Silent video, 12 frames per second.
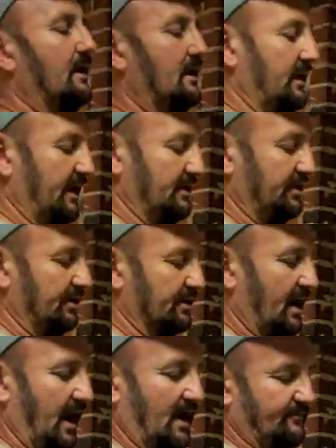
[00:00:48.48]
into your
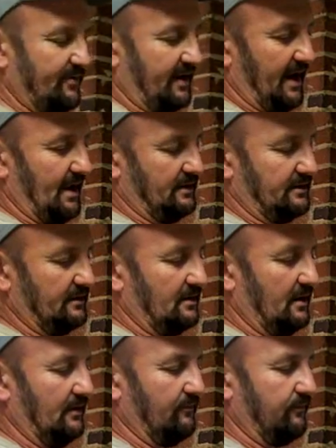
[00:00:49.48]
half a gallon
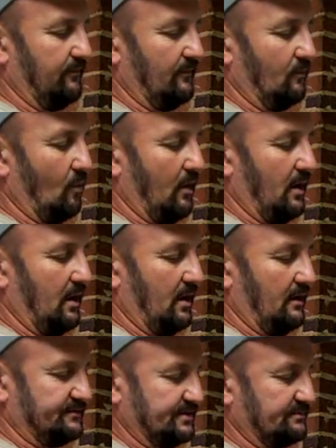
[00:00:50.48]
of
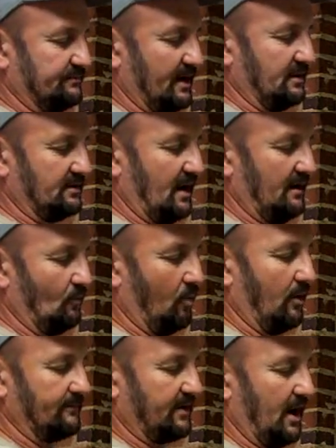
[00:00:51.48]
just regular
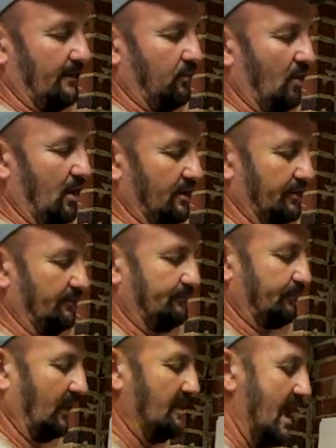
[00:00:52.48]
warm tap water.
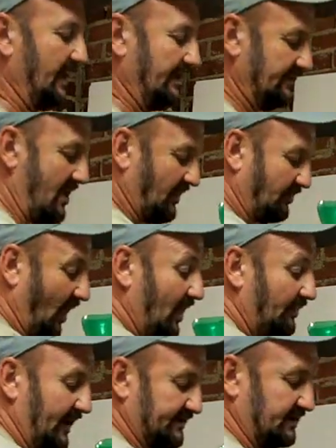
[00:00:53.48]

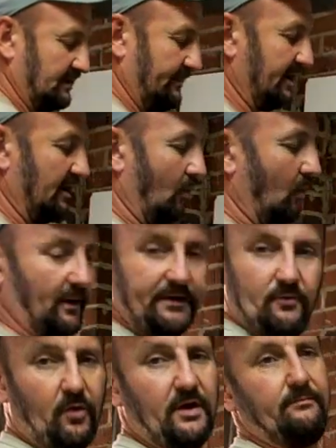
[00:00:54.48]
That's going to make a
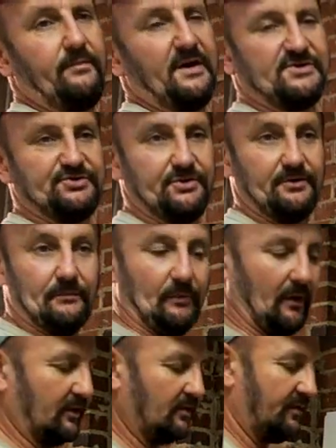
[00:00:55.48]
1-to-1 mixture.
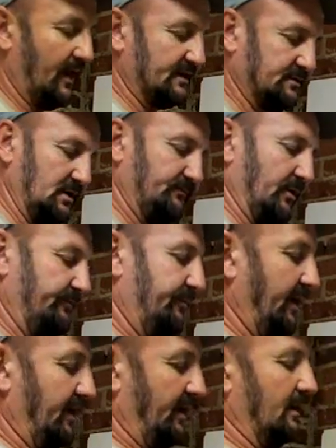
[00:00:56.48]
That's good for
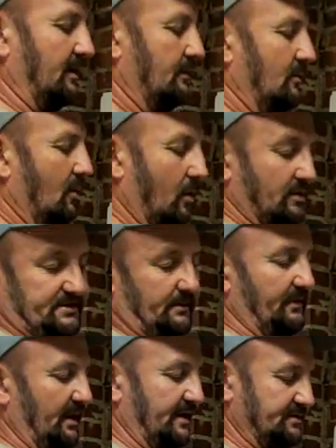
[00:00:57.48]
feeding or
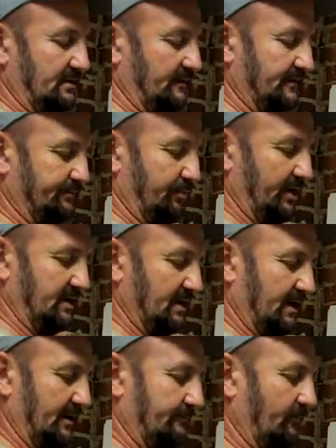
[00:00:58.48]
stimulation in the
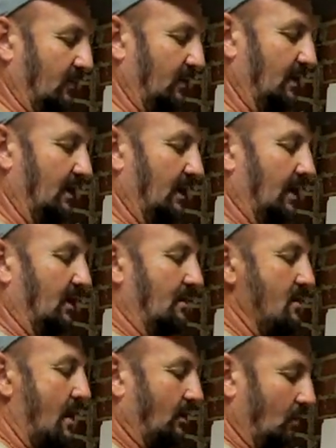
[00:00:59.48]
springtime.
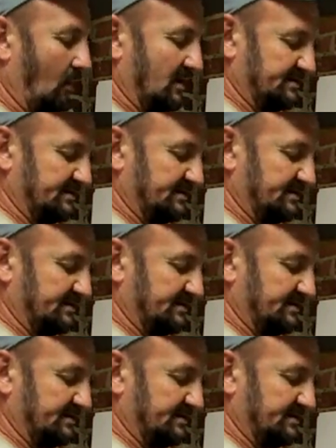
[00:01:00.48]
Once